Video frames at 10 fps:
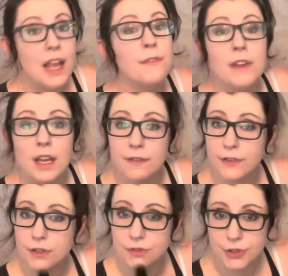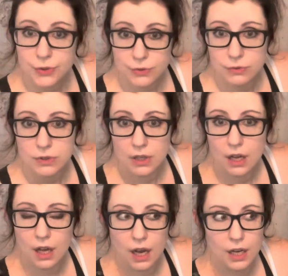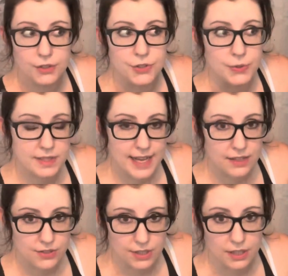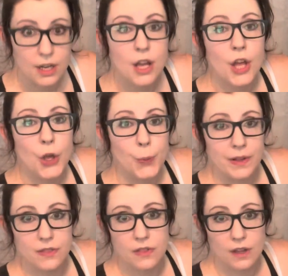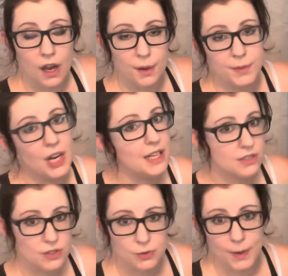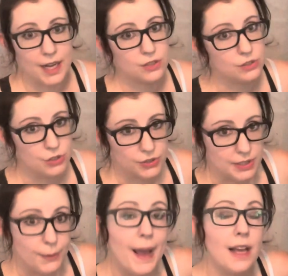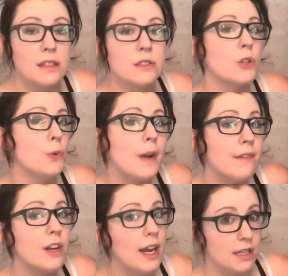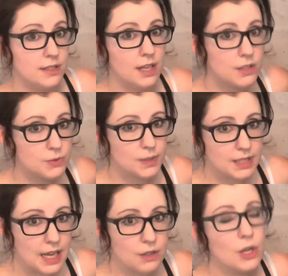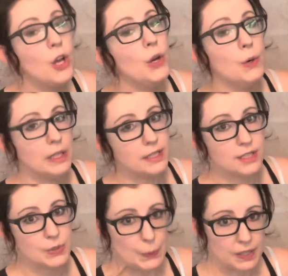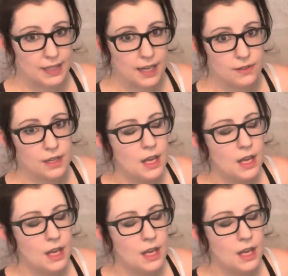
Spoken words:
If you do a tester with your Anslem wax, your Jolie wax, or whatever, and it does work out or it doesn't work out,